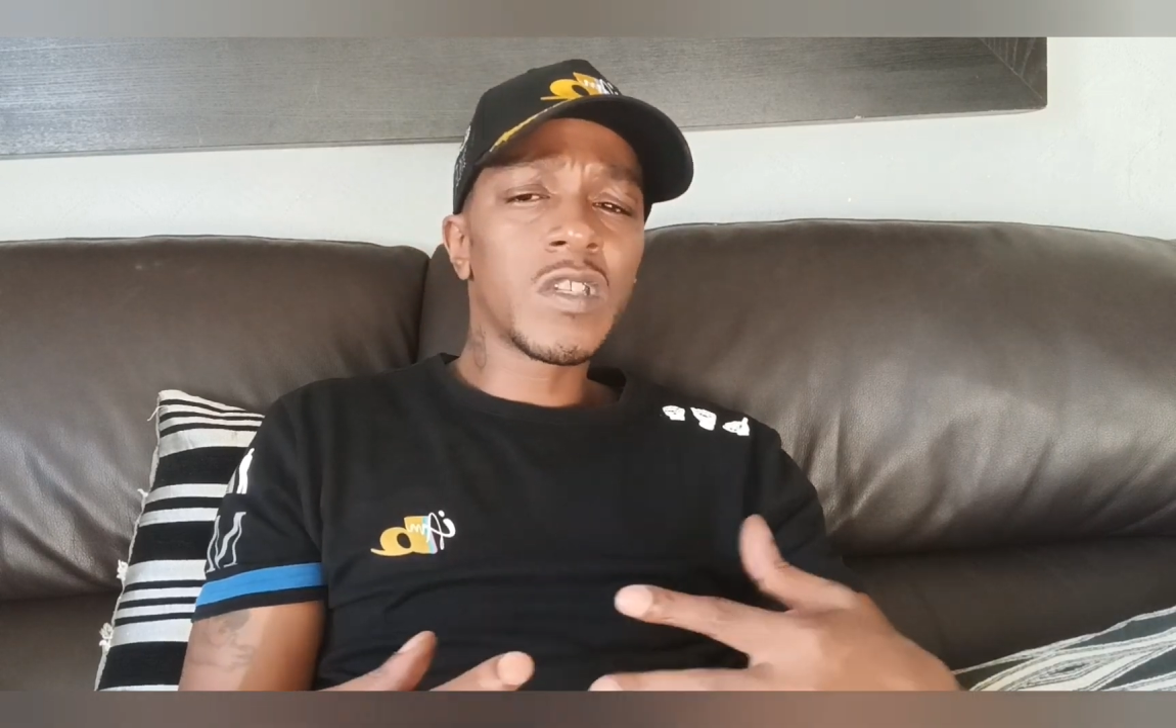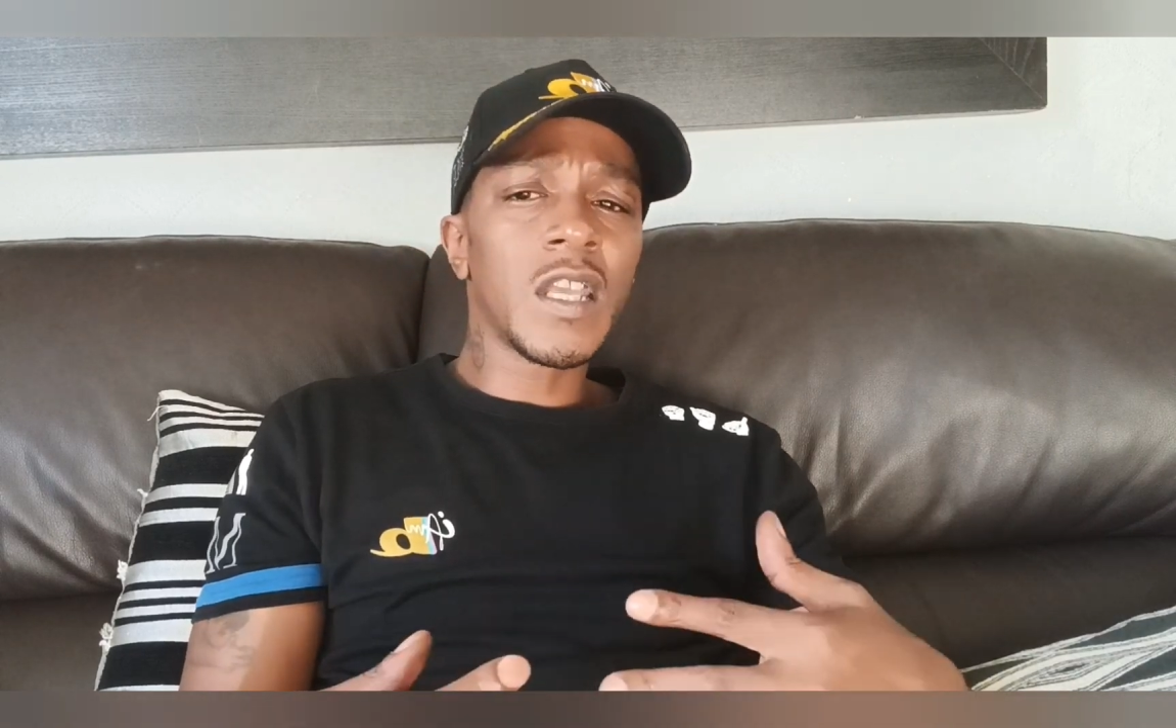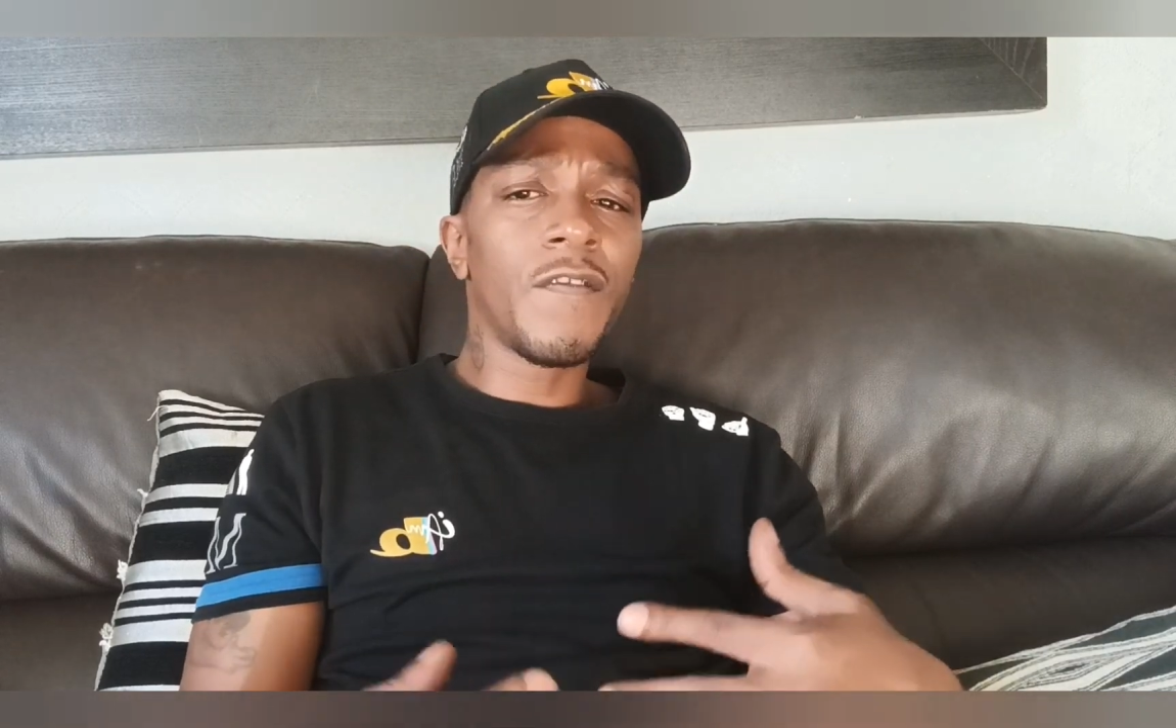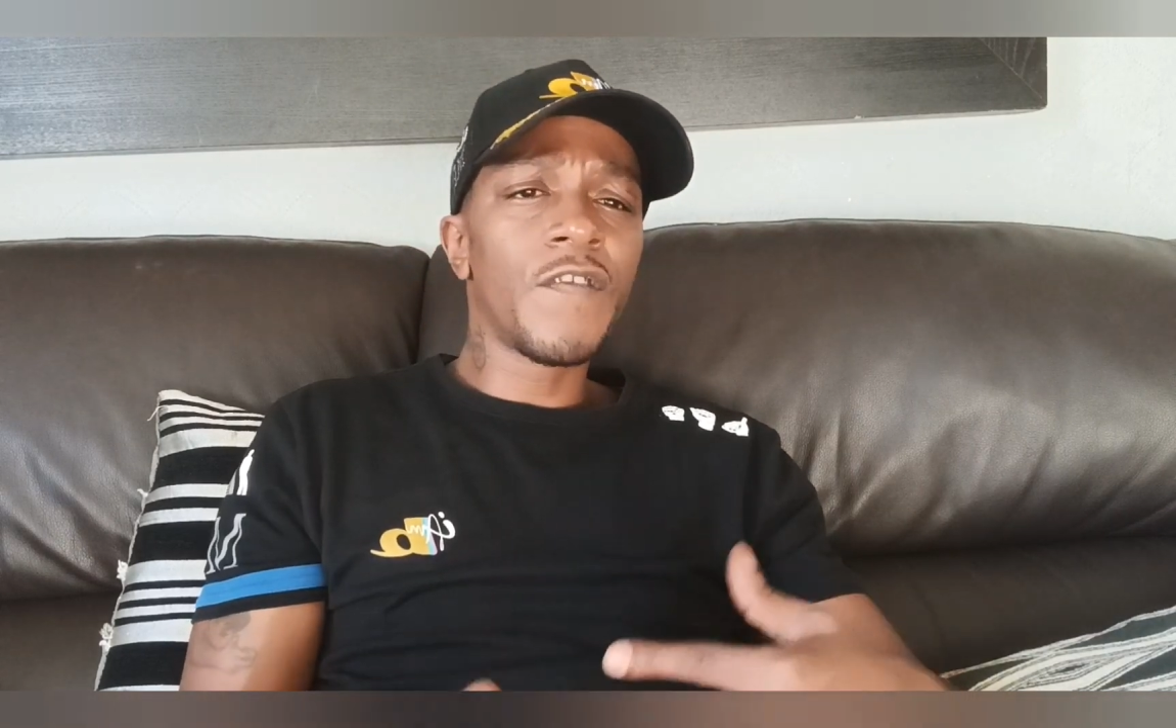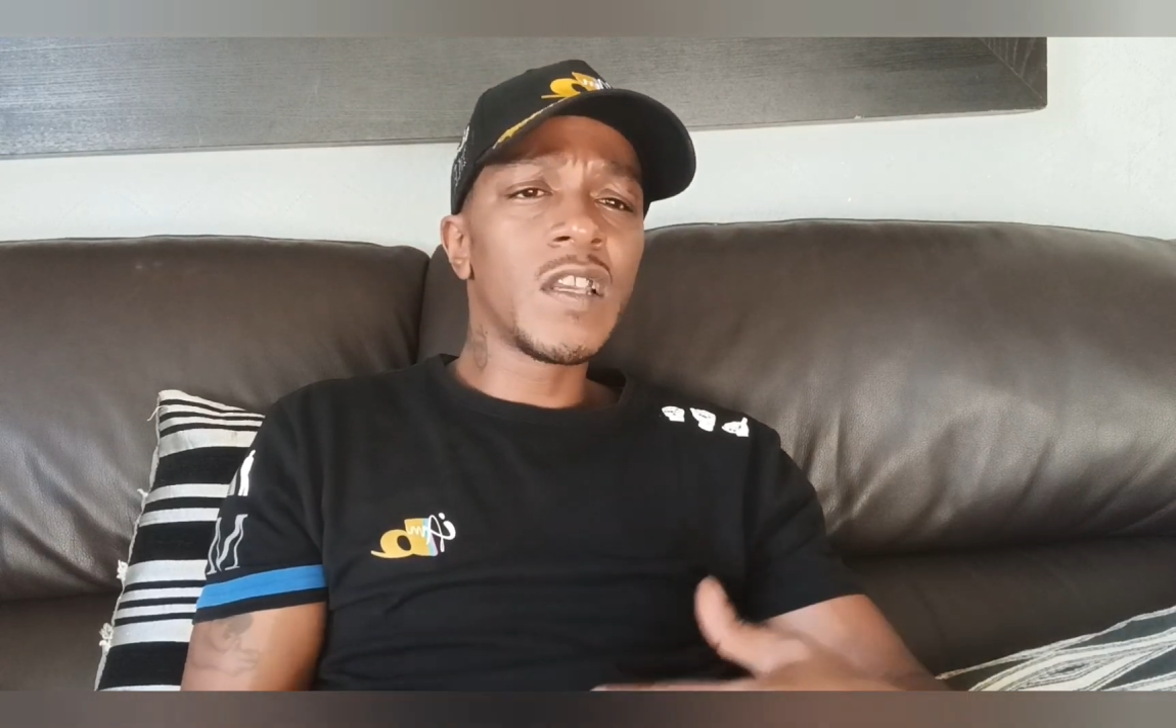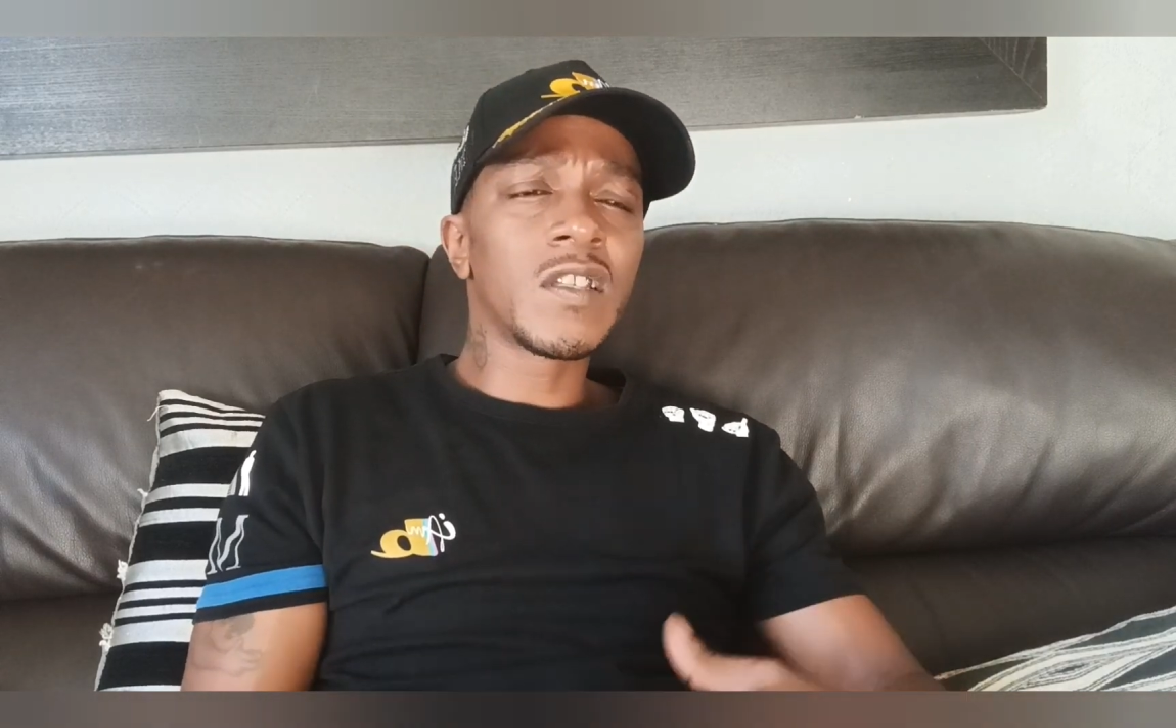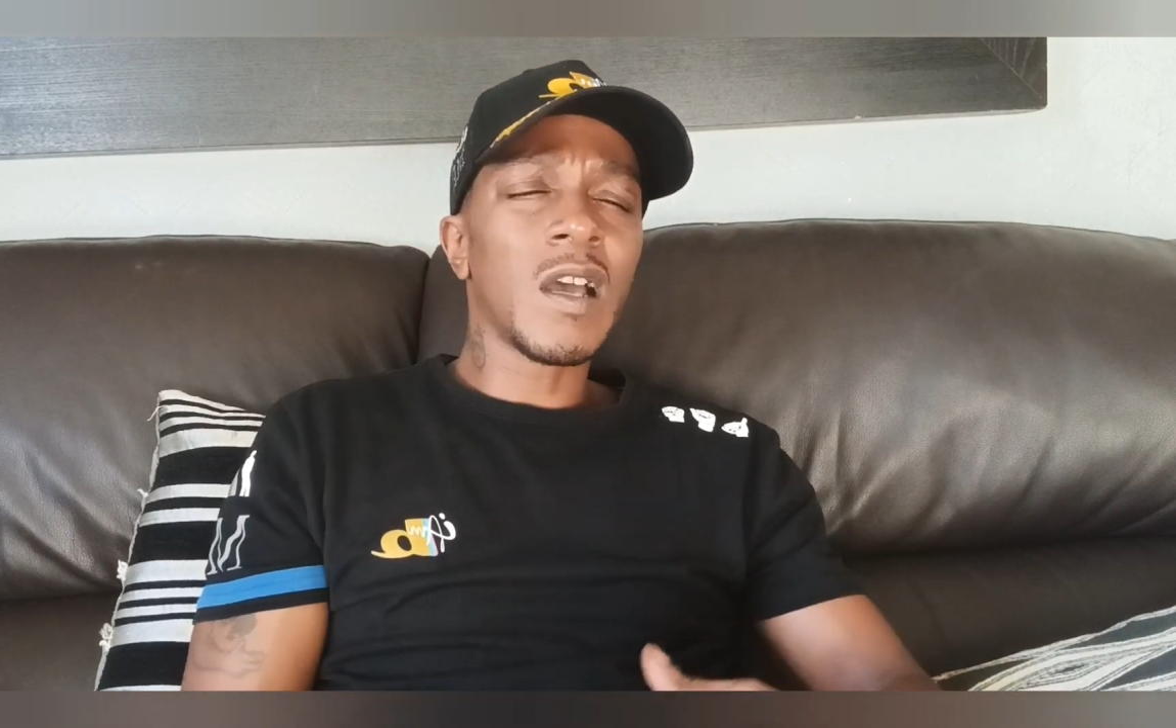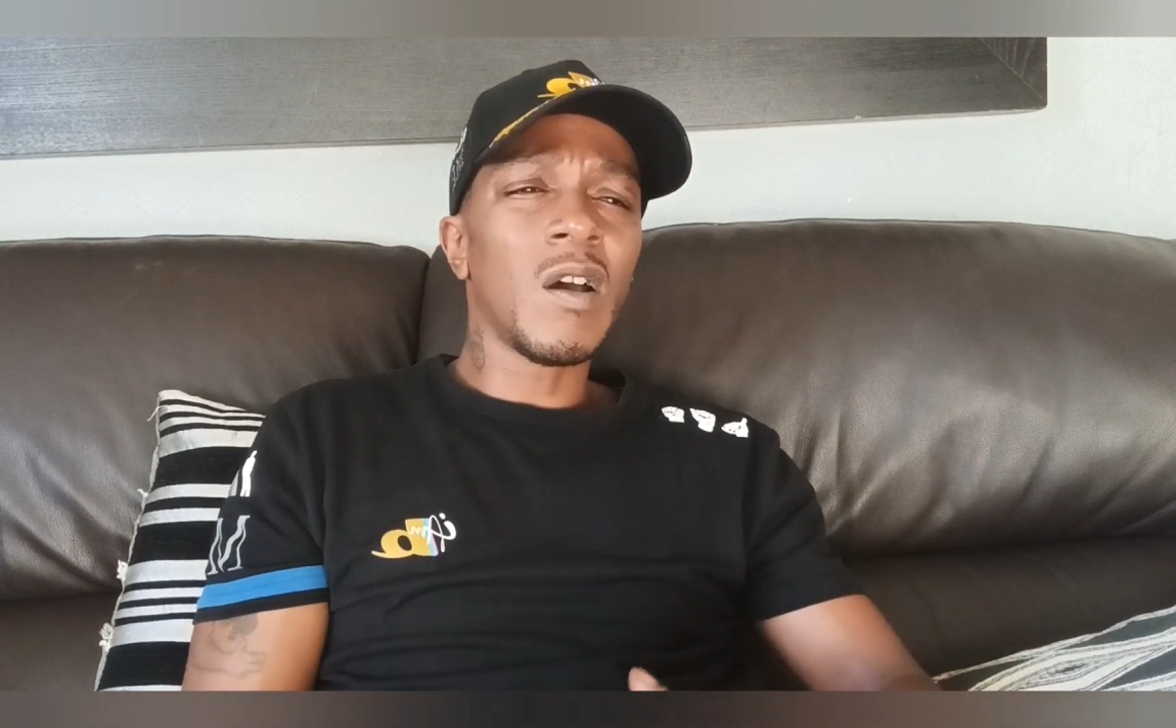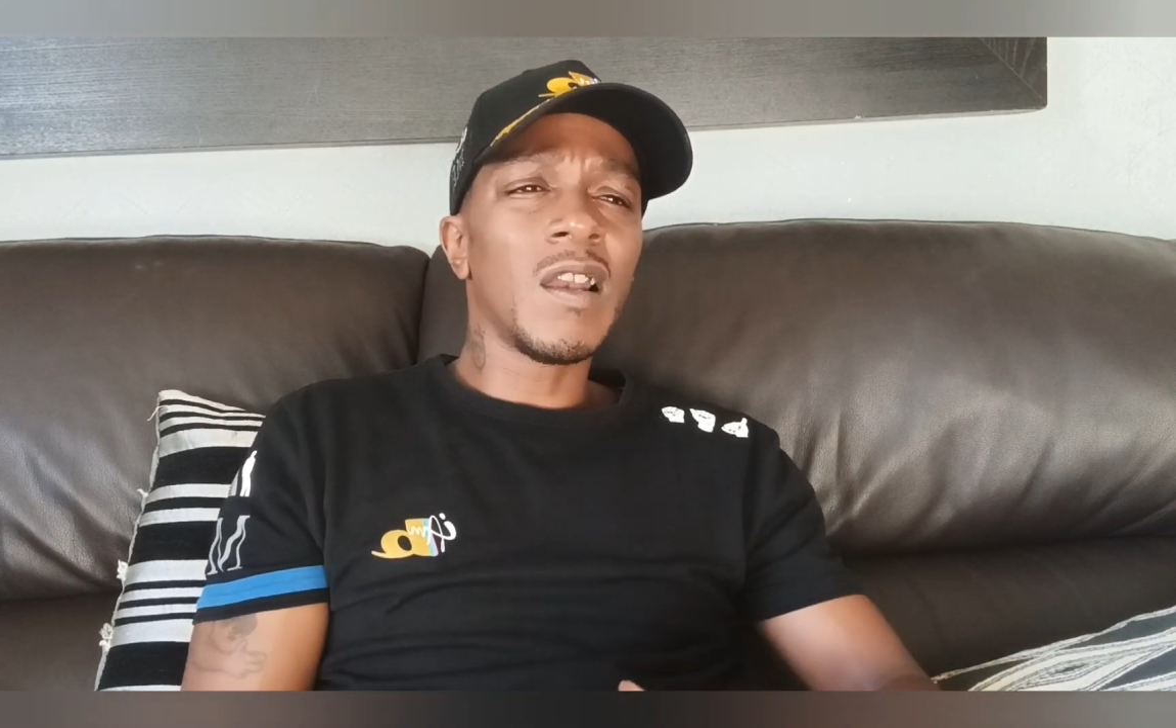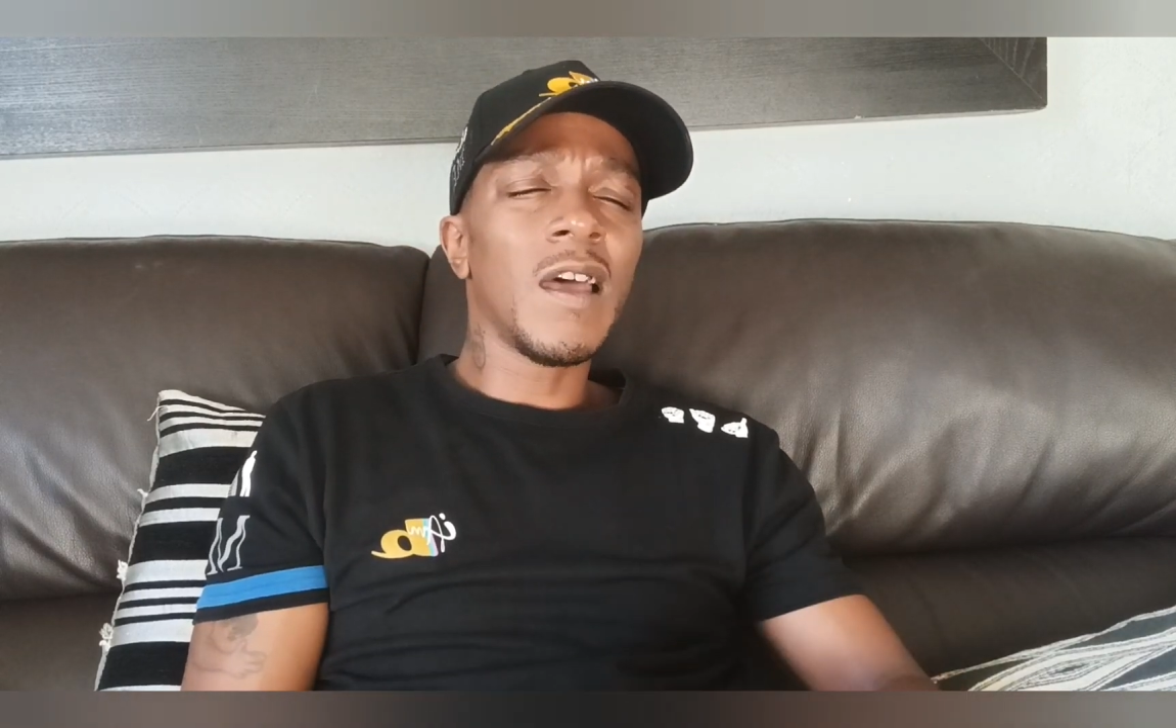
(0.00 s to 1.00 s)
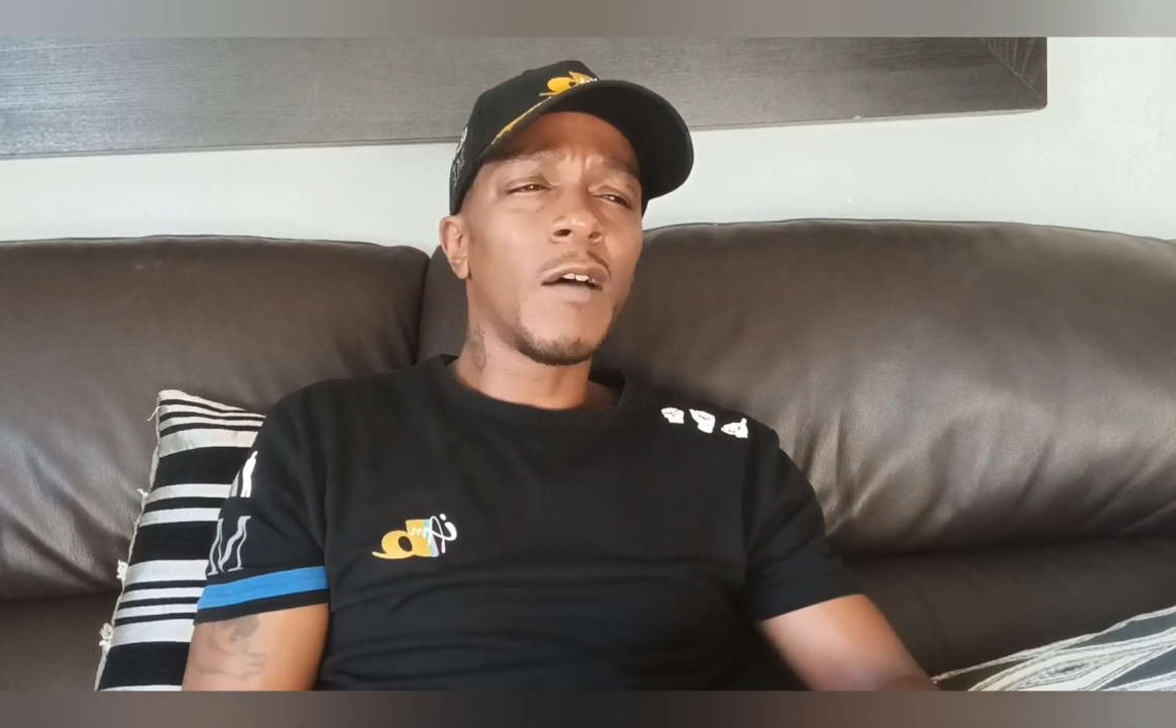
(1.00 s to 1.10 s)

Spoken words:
things out loud,